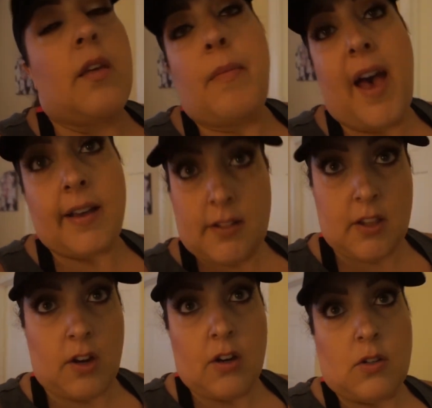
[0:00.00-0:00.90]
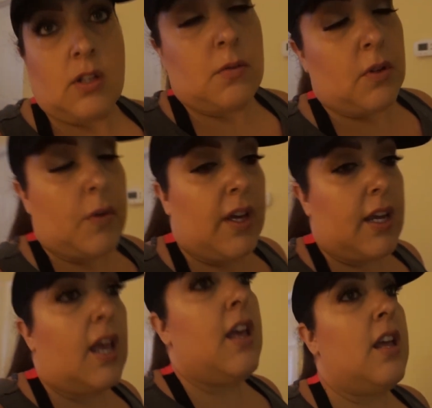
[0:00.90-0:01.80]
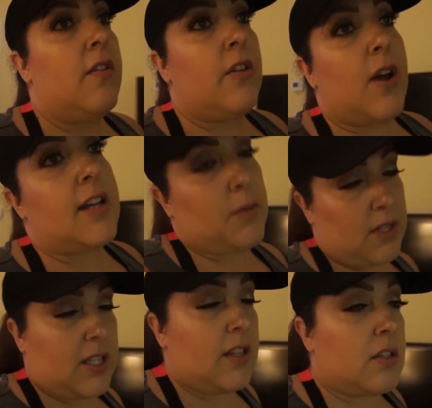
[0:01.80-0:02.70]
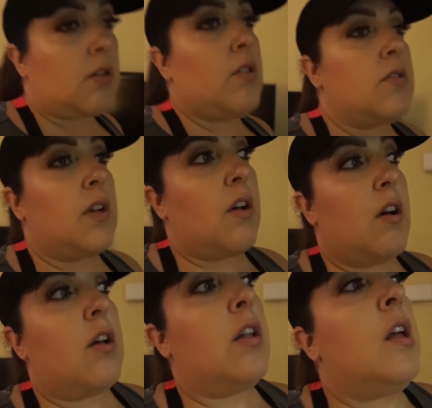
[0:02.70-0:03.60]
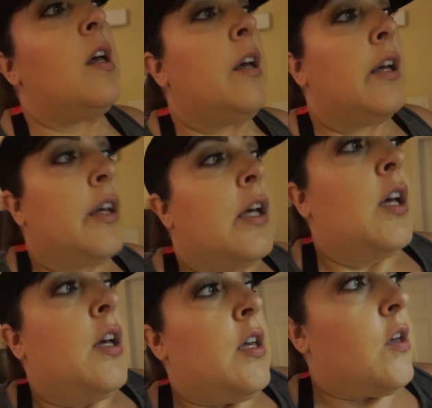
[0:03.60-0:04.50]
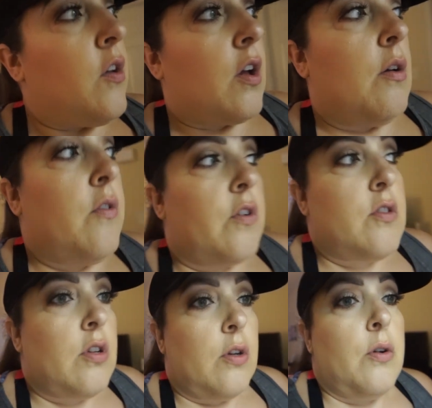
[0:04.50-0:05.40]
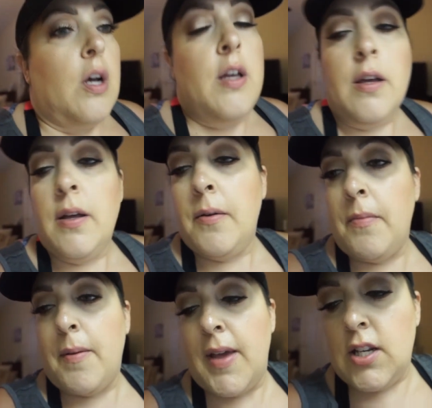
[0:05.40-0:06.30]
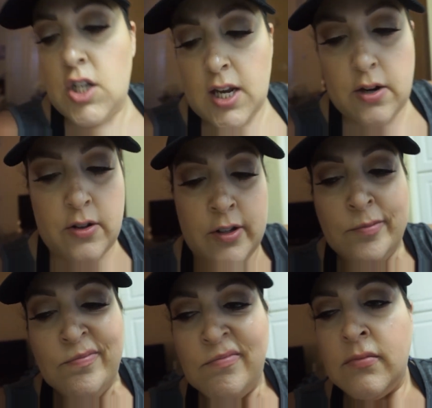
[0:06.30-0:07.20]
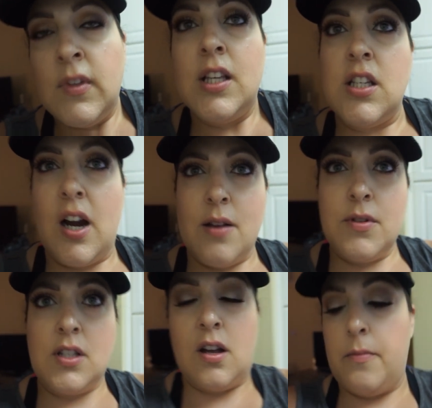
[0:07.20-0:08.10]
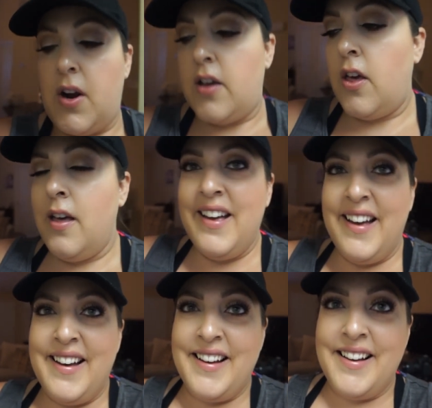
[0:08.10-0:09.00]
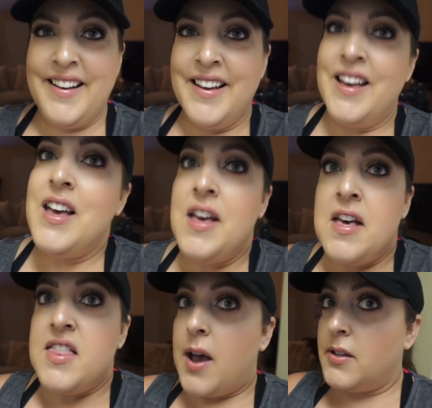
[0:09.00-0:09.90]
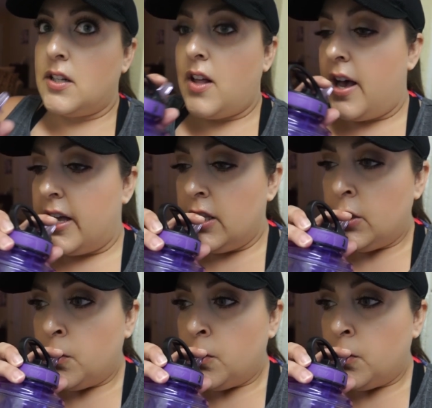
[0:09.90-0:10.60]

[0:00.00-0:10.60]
the bags of the groceries real quick. If you guys want to see this grocery haul, you can go over to my main channel. Sorry, I'm still out of breath. that was a lot.